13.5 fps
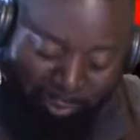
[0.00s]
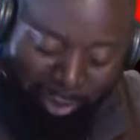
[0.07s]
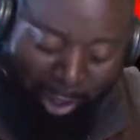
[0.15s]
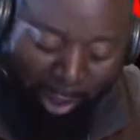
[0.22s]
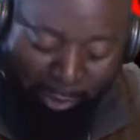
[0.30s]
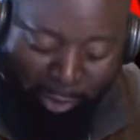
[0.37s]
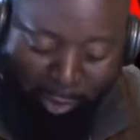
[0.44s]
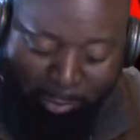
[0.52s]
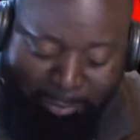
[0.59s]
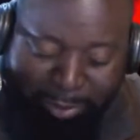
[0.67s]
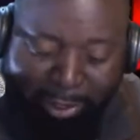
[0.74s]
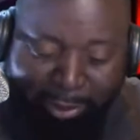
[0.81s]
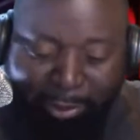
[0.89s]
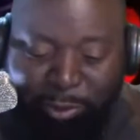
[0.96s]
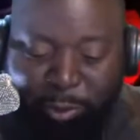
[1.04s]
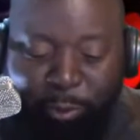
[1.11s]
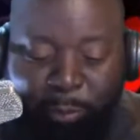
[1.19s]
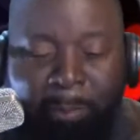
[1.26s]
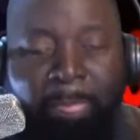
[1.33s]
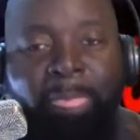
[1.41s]
Y'all know I'm telling the
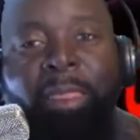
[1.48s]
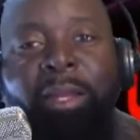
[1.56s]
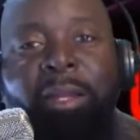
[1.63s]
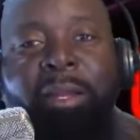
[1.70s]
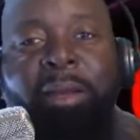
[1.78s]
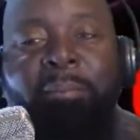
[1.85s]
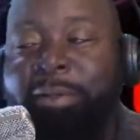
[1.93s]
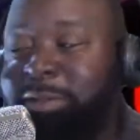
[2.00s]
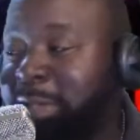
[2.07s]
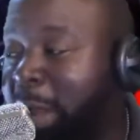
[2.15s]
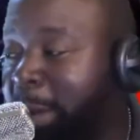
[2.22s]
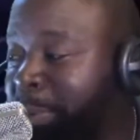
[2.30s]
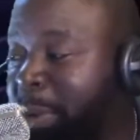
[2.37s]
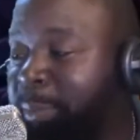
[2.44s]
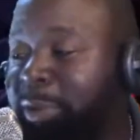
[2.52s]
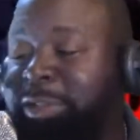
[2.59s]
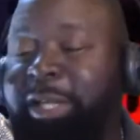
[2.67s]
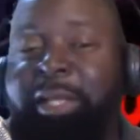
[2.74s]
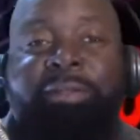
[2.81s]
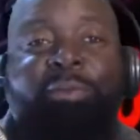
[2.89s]
truth. But some people
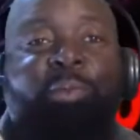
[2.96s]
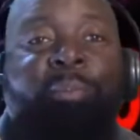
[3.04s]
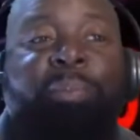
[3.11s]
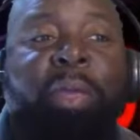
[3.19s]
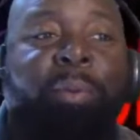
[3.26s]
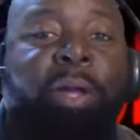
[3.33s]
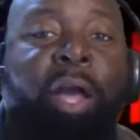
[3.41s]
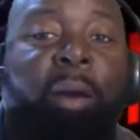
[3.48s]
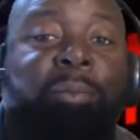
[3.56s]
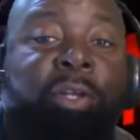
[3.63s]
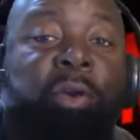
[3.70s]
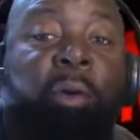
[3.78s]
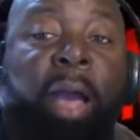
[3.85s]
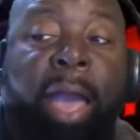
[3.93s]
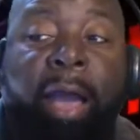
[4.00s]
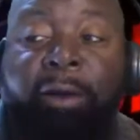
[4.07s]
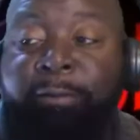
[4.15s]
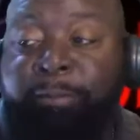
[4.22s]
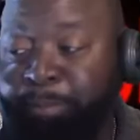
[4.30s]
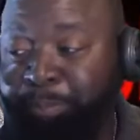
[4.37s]
when people come to your
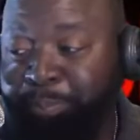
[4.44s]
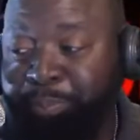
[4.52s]
house,